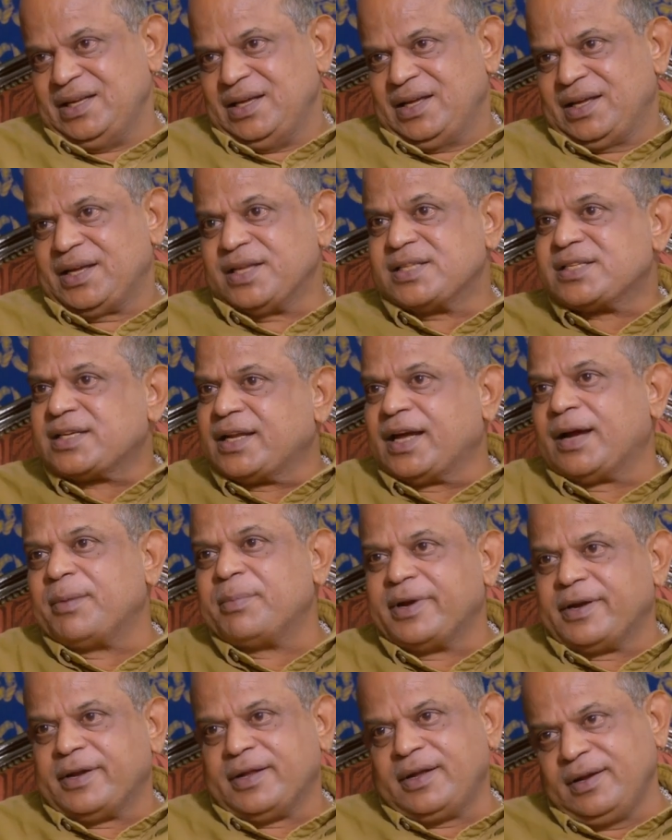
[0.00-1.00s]
He's a
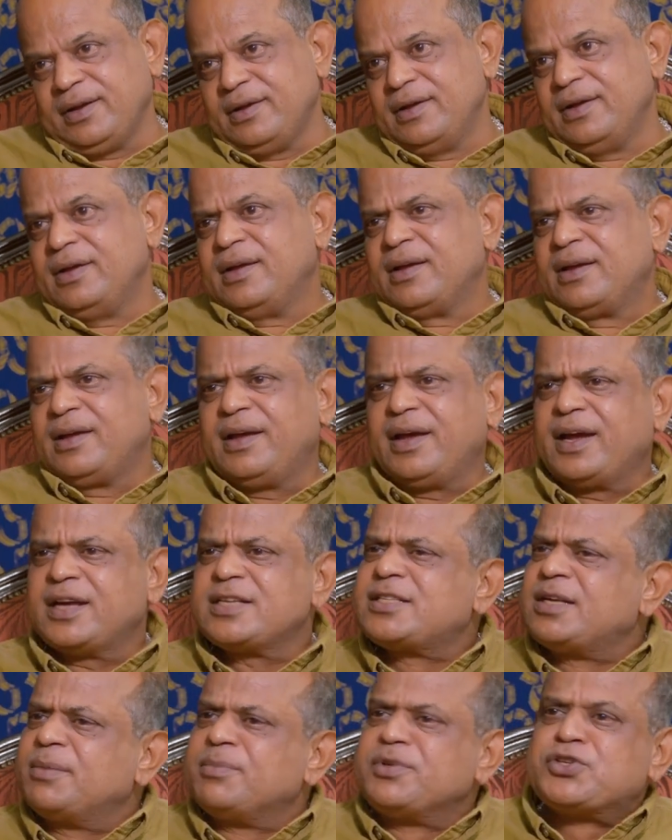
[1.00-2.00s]
diabetic. He has
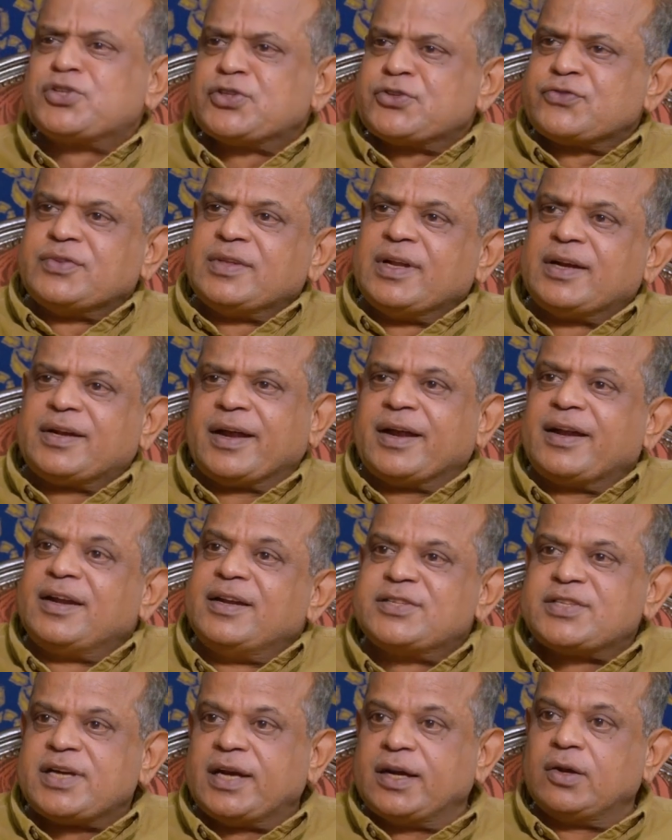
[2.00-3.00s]
some issues with the
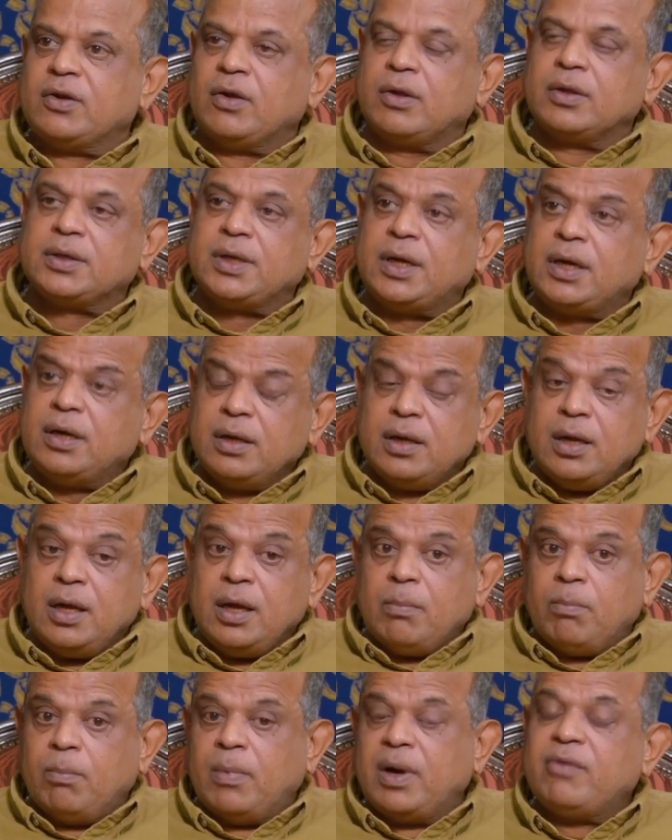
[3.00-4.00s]
triglyceride and all
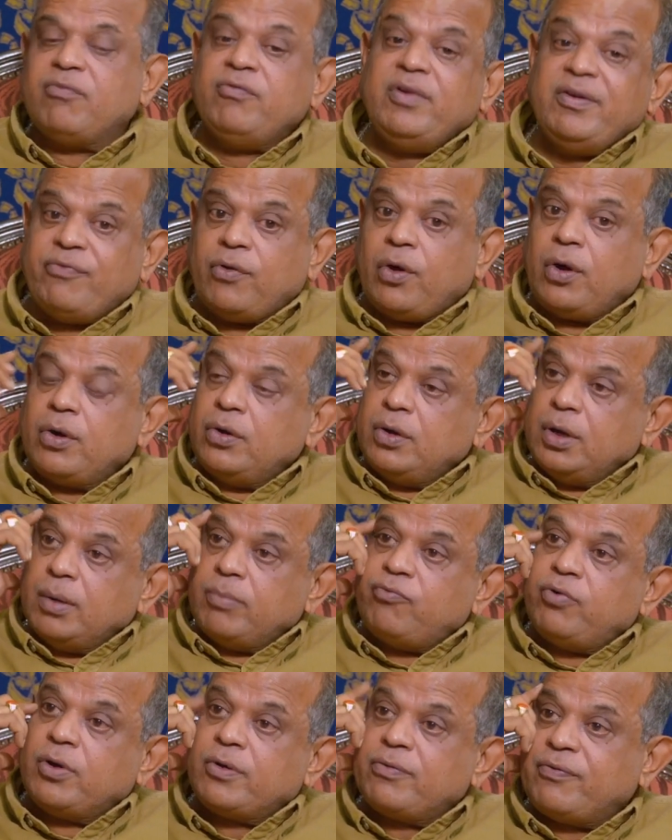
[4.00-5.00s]
that. But we followed
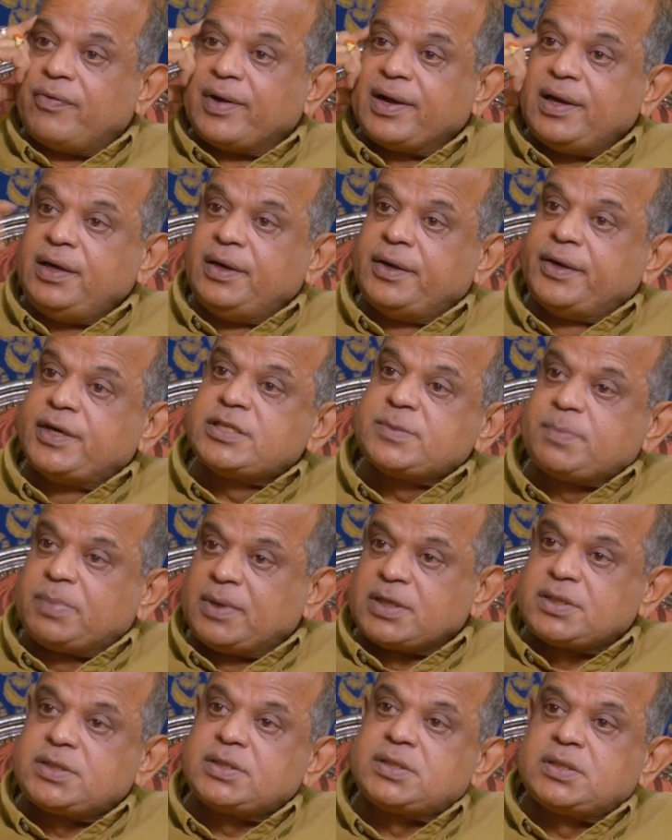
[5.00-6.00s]
up for 5 years
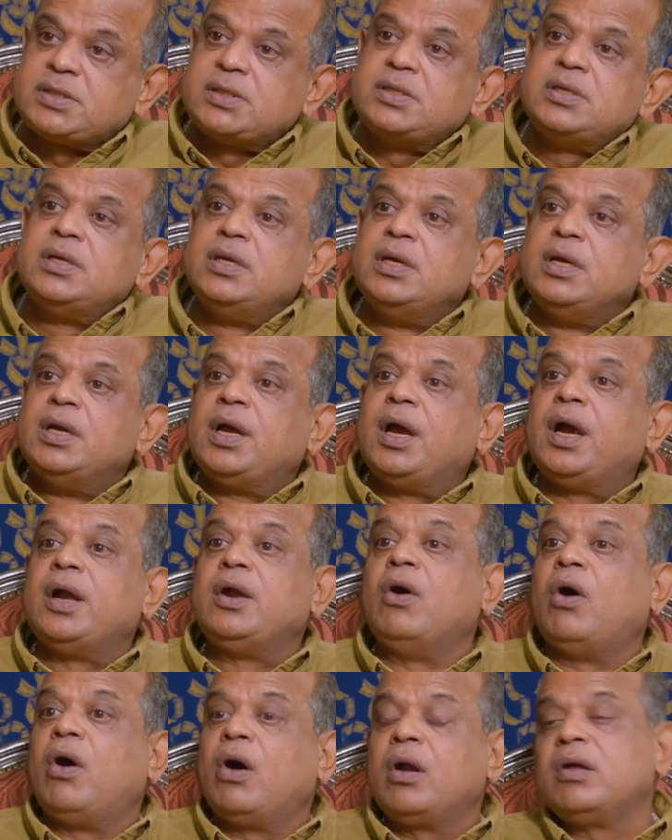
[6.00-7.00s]
plus, and
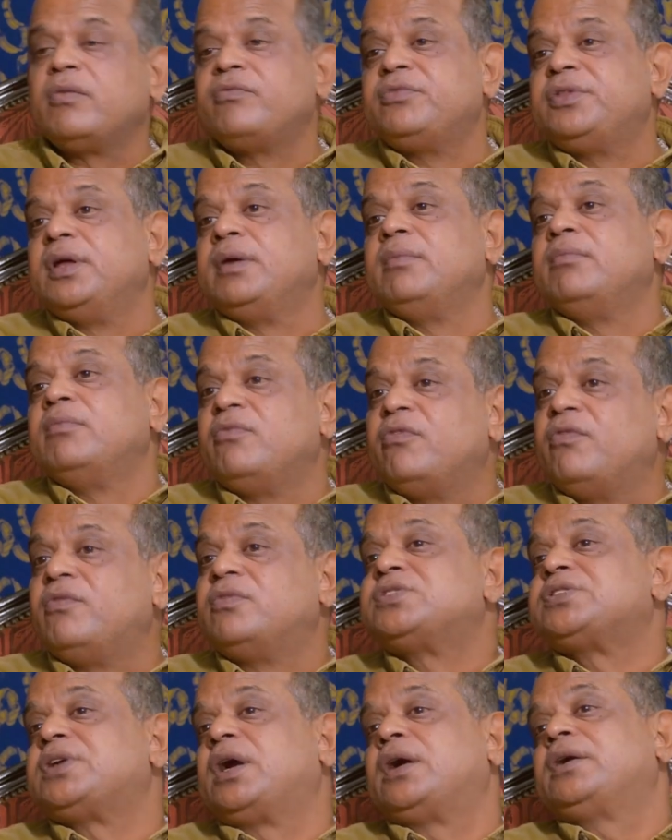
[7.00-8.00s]
all of them
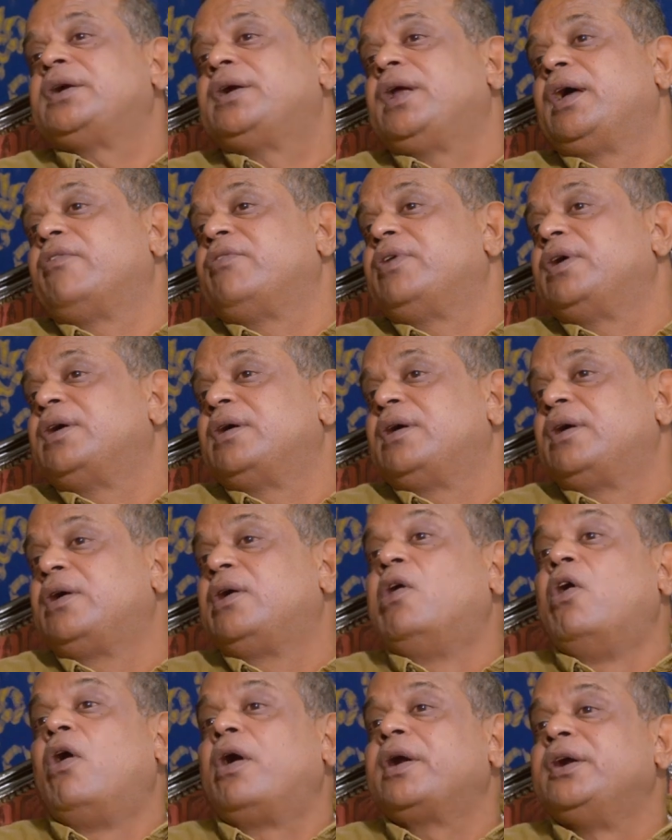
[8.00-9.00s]
started having
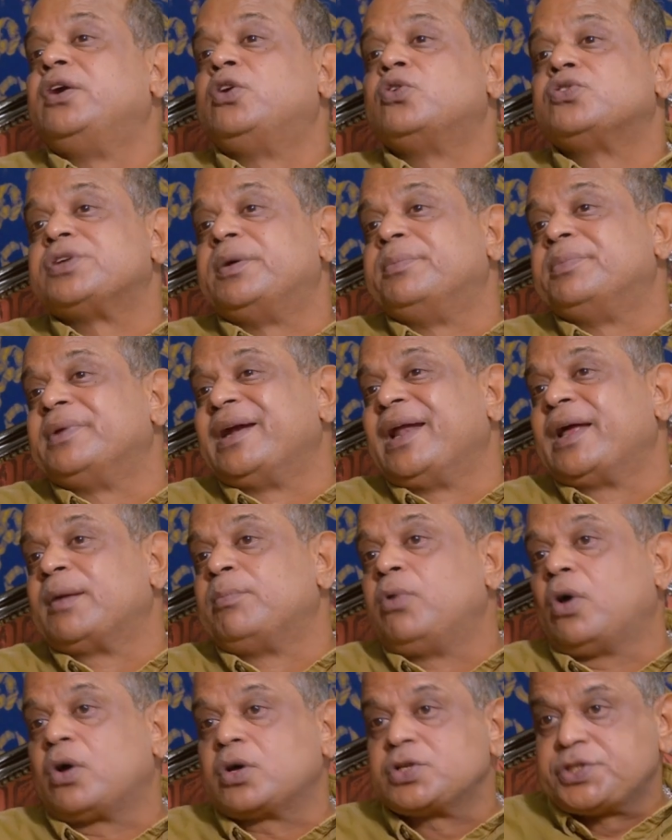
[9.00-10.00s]
got into something like
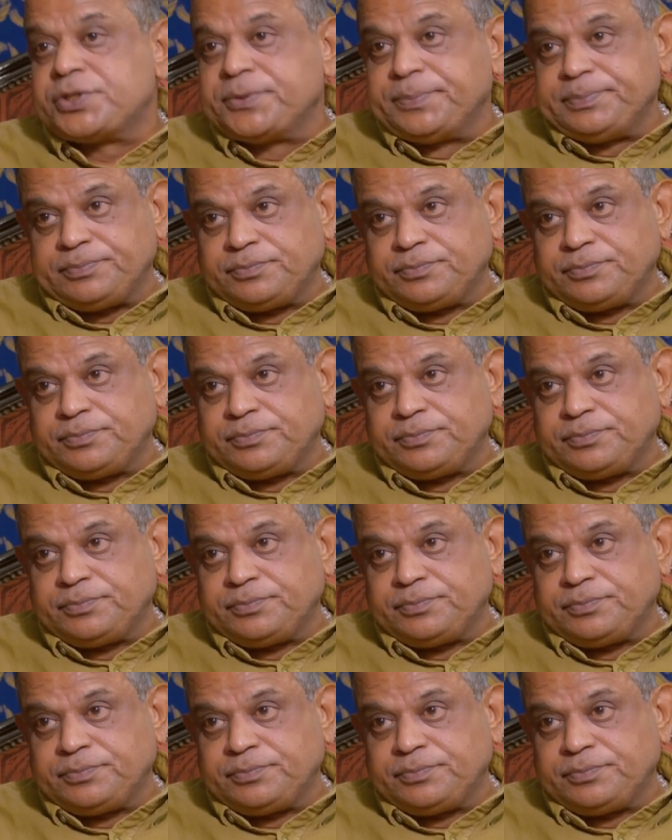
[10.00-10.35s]
blocks.